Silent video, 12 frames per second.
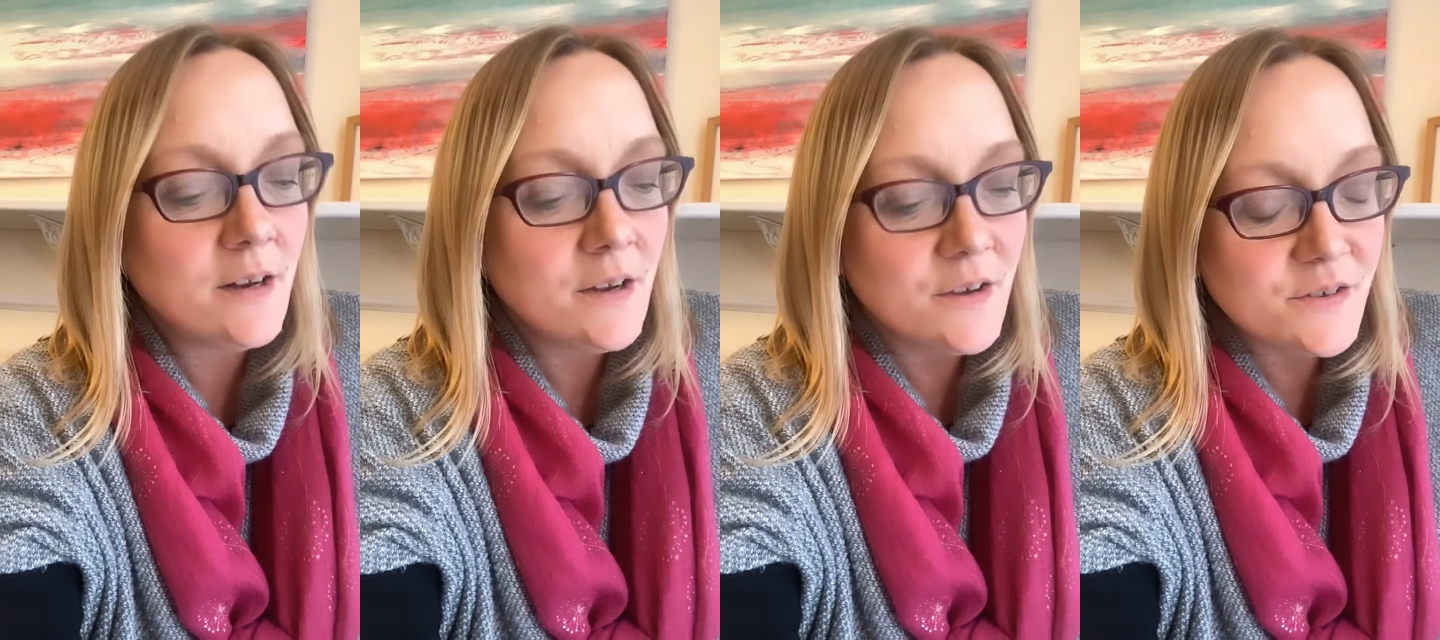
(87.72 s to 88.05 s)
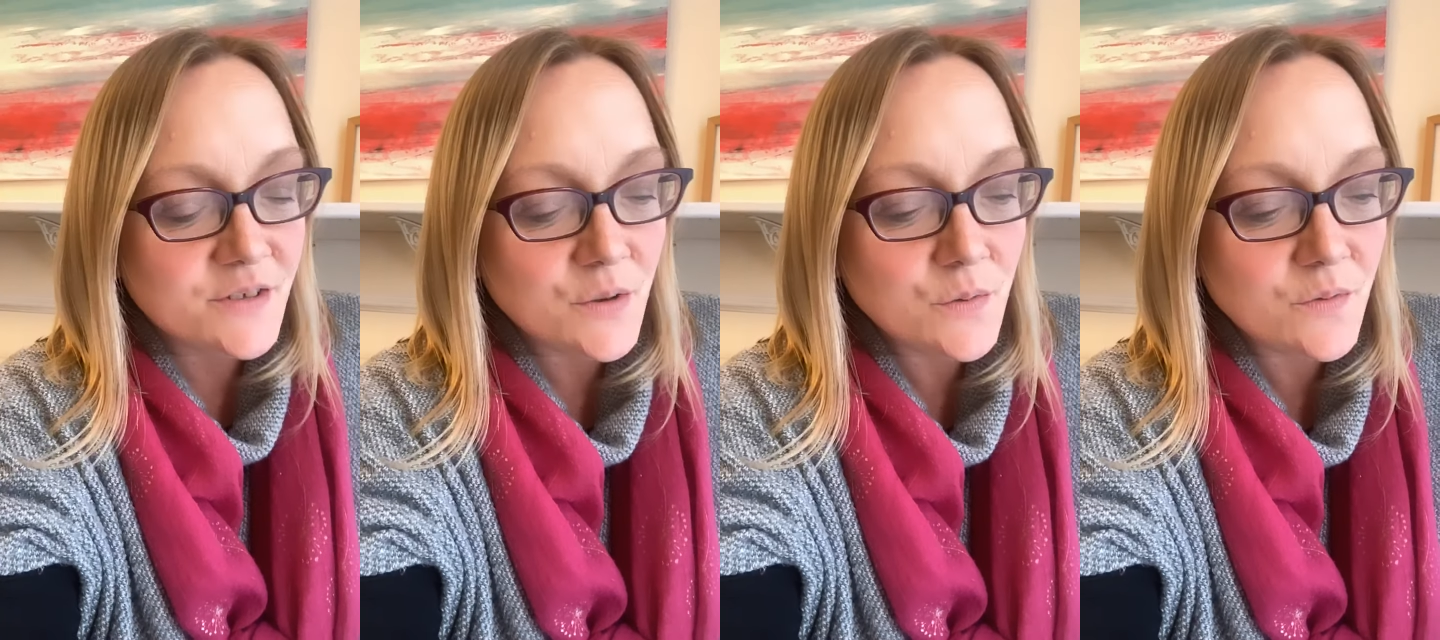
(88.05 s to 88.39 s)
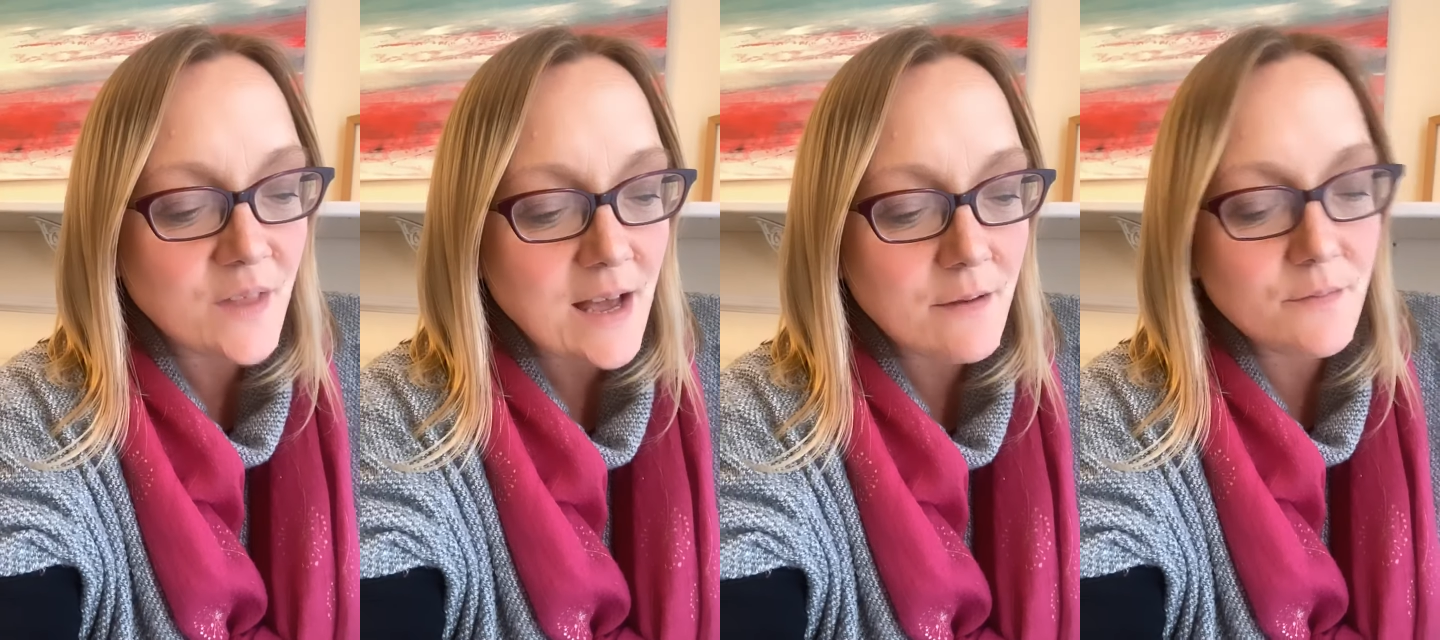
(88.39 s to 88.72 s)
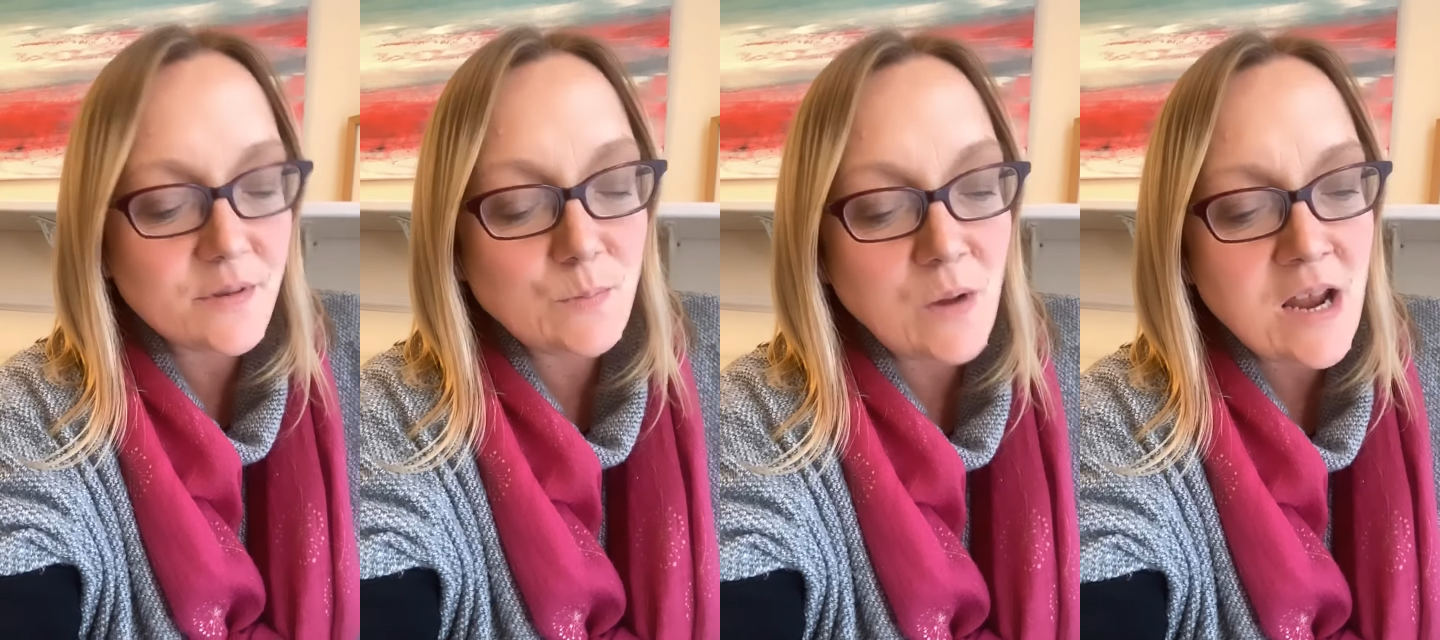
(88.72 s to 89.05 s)
So
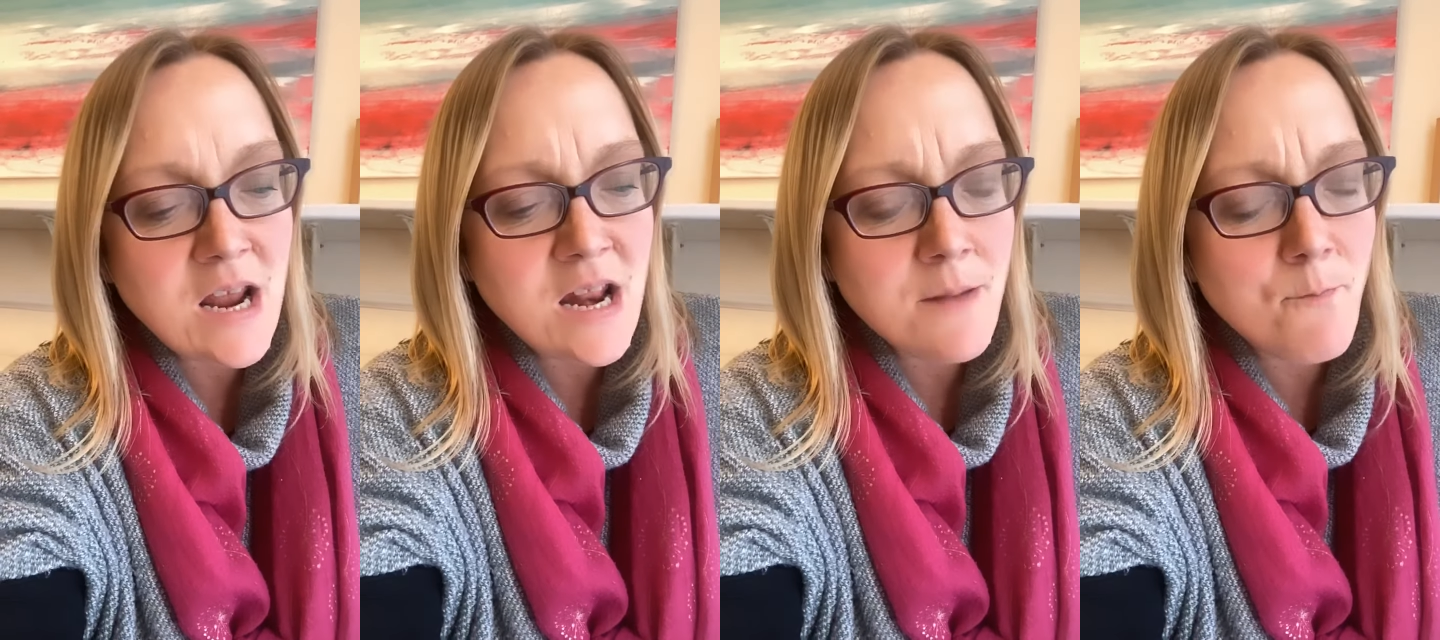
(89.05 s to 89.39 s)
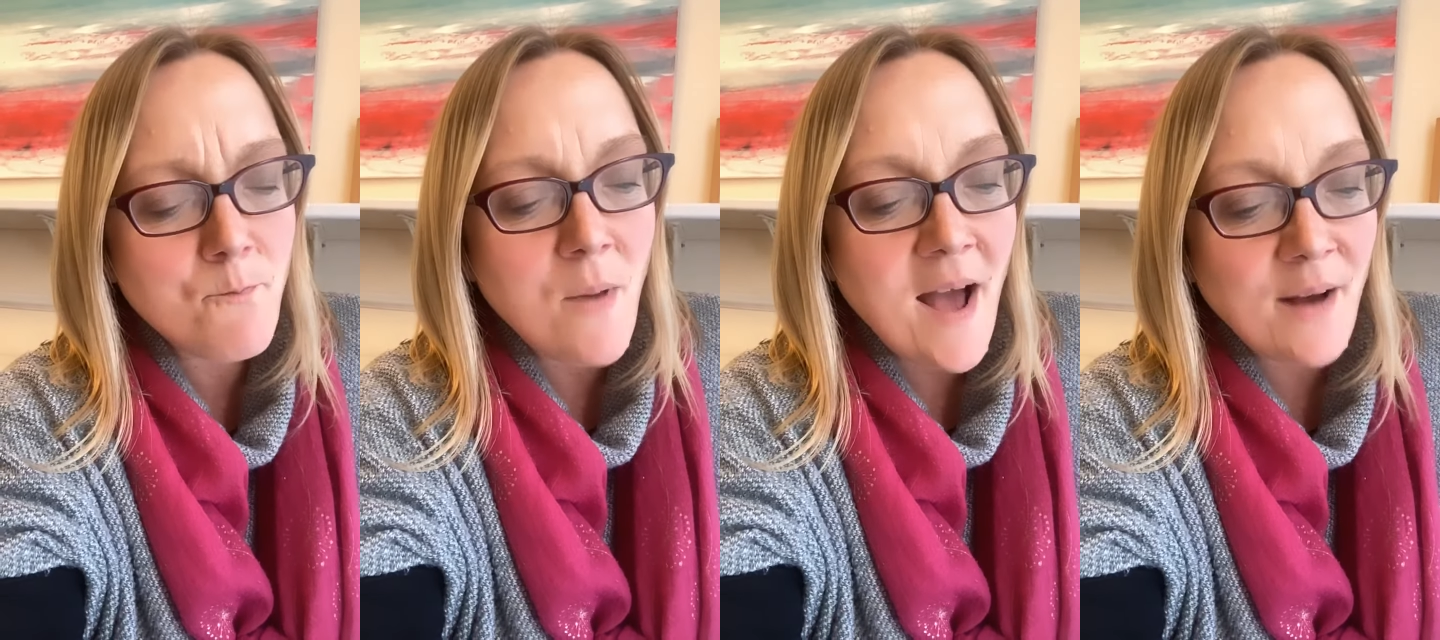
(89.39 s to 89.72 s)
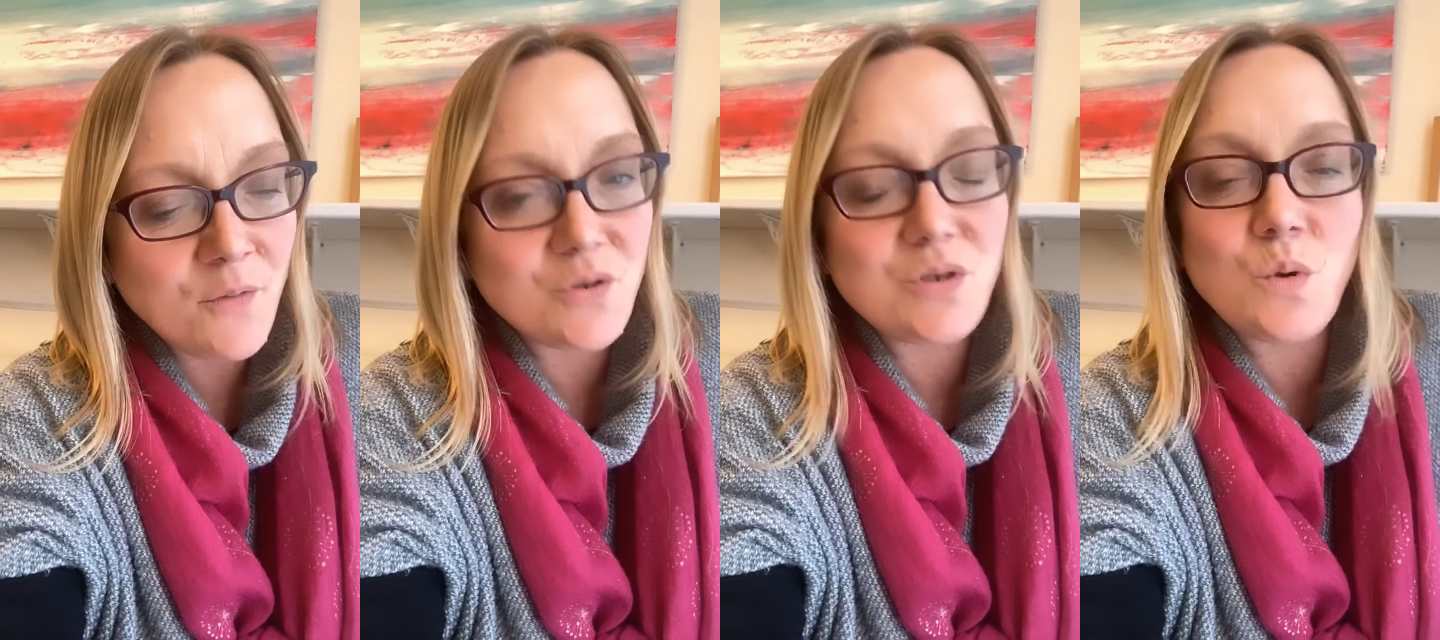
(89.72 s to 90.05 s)
that's been about